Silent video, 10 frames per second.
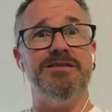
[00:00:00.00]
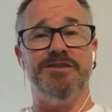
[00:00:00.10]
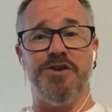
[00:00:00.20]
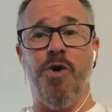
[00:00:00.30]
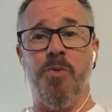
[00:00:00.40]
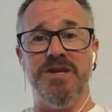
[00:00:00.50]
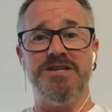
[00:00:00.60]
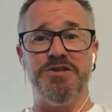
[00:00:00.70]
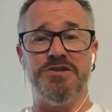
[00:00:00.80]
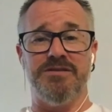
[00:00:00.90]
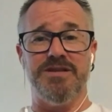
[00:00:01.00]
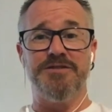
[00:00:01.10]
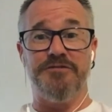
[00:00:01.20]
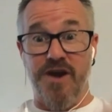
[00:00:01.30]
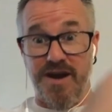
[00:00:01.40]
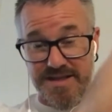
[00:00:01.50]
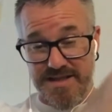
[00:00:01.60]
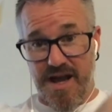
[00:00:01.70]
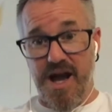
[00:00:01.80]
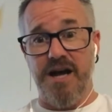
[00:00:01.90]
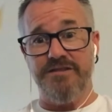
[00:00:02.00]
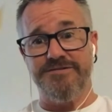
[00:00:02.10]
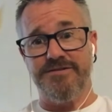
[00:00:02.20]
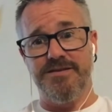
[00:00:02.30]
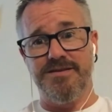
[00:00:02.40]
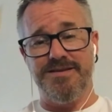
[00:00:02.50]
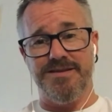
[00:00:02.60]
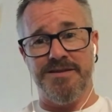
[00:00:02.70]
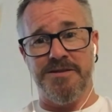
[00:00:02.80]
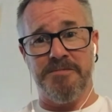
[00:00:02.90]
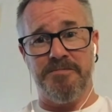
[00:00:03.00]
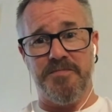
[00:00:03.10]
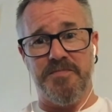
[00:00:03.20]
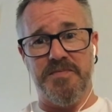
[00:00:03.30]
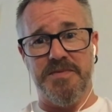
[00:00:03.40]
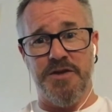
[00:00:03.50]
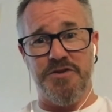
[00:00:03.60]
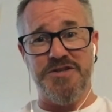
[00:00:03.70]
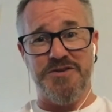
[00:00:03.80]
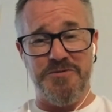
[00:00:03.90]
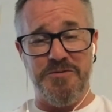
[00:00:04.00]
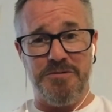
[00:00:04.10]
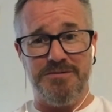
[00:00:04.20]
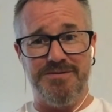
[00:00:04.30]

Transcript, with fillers: did a whole message on this for our staff um, in the school